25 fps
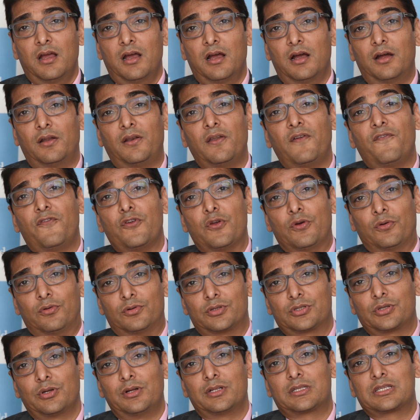review.
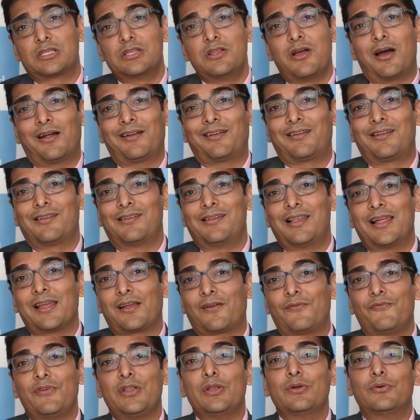So it's not
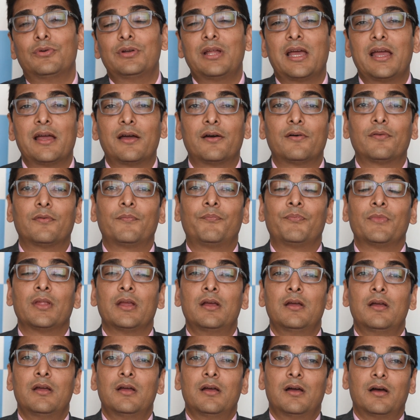like we don't have
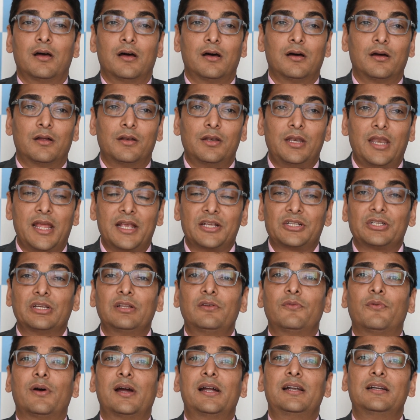a
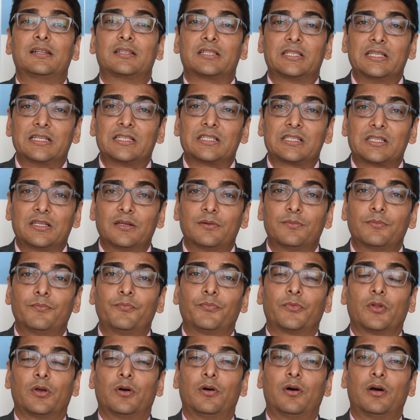nationwide
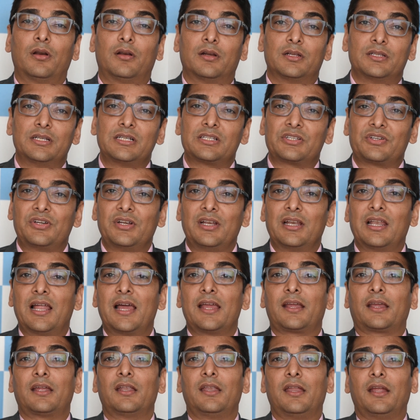system or registry
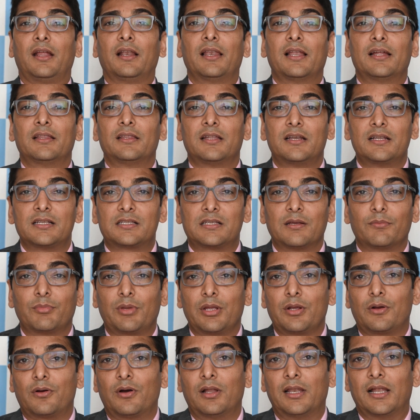like in England. There is
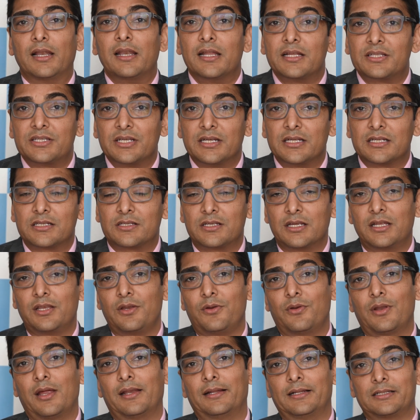something called NHS. In
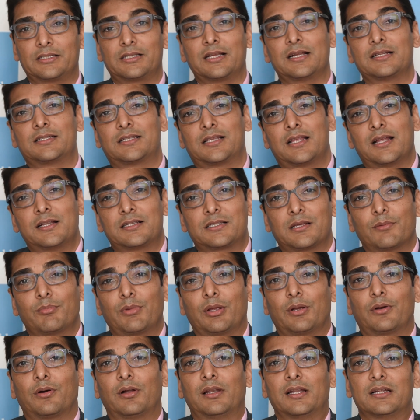the United States, there is
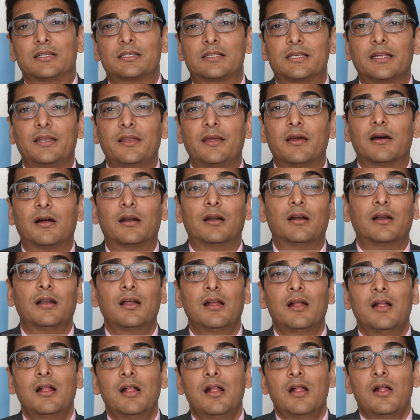something called NCDR,
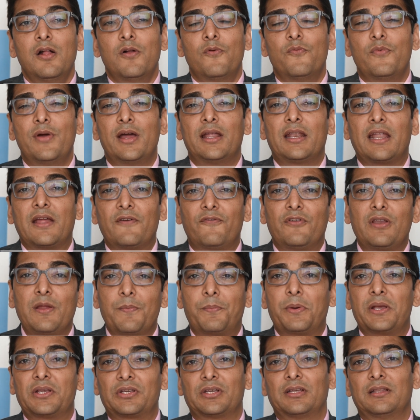where every
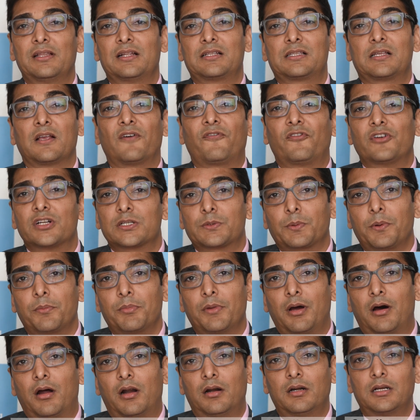patient that suffers
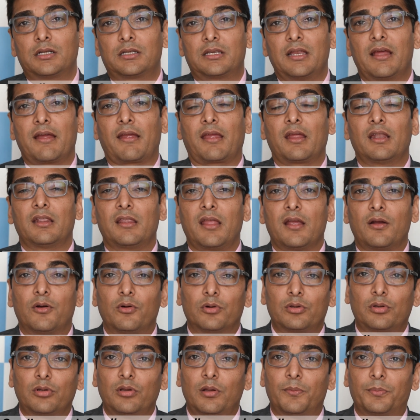from the heart attack and they
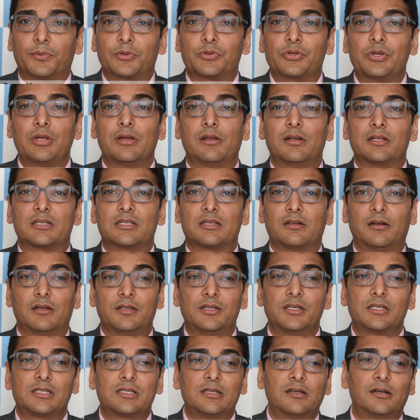go through the procedure, it's
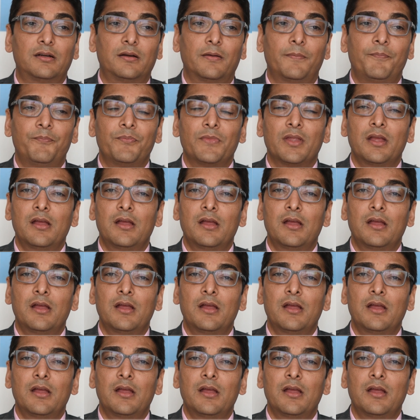registered.